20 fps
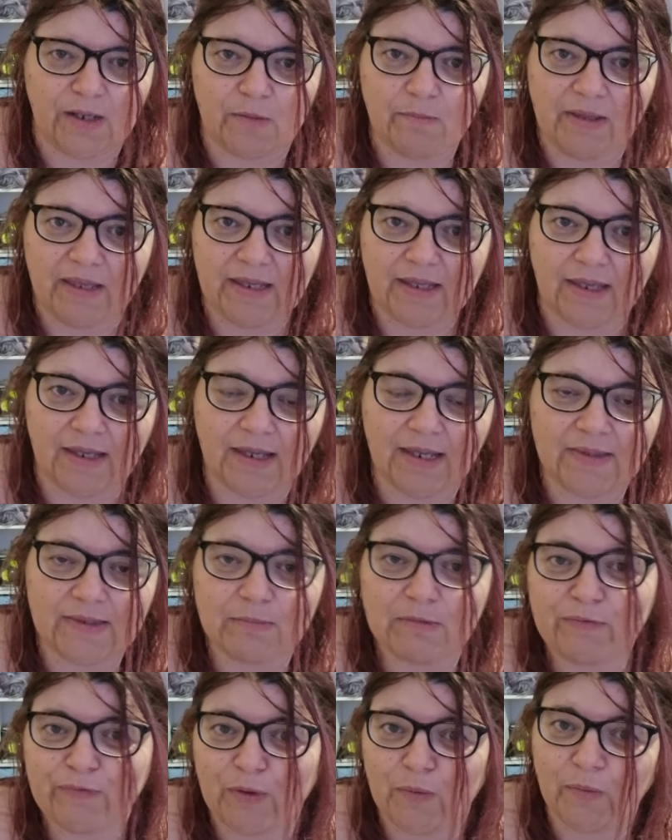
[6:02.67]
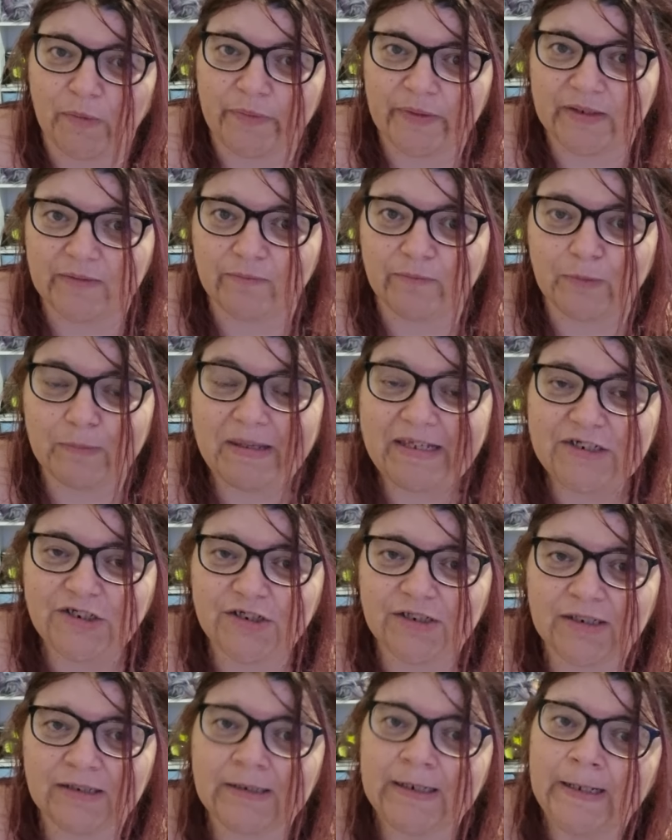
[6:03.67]
go back and get them if I want that
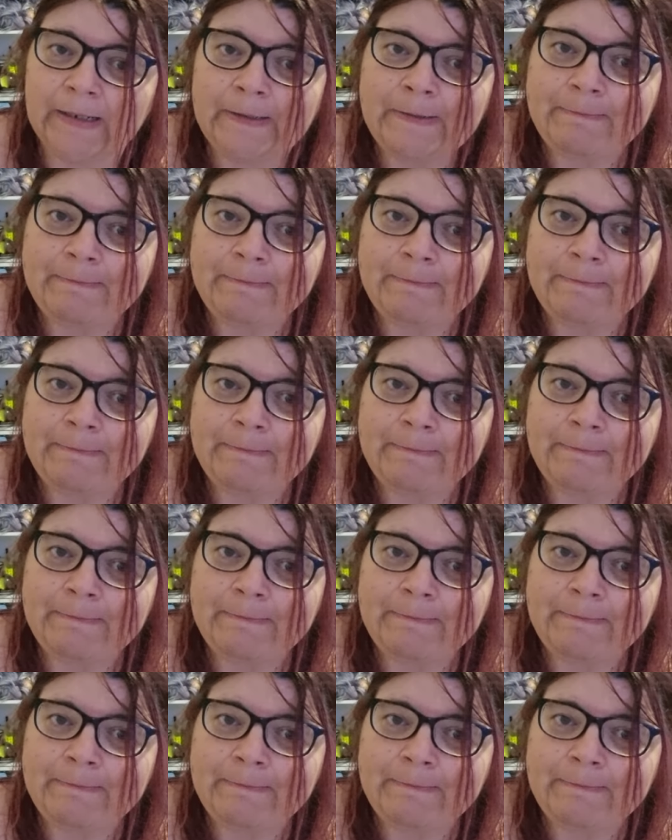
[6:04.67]
information.